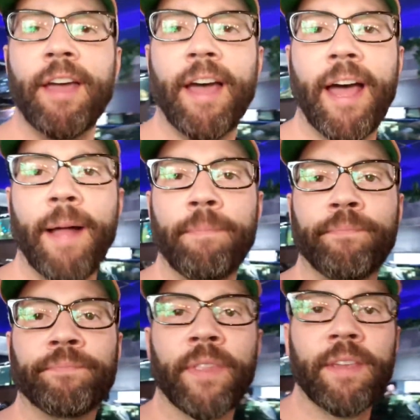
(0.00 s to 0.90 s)

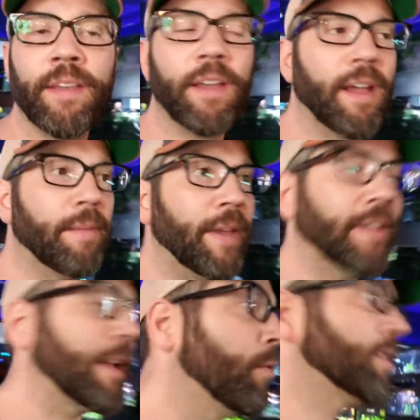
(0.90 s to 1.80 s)

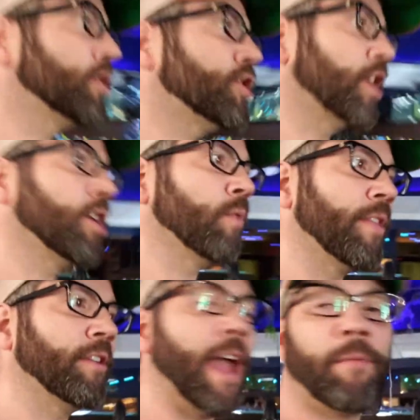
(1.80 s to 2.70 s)
because I wasn't sure
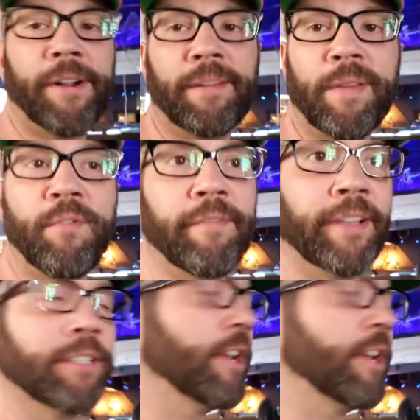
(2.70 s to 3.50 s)
whether or not we were going to be moving.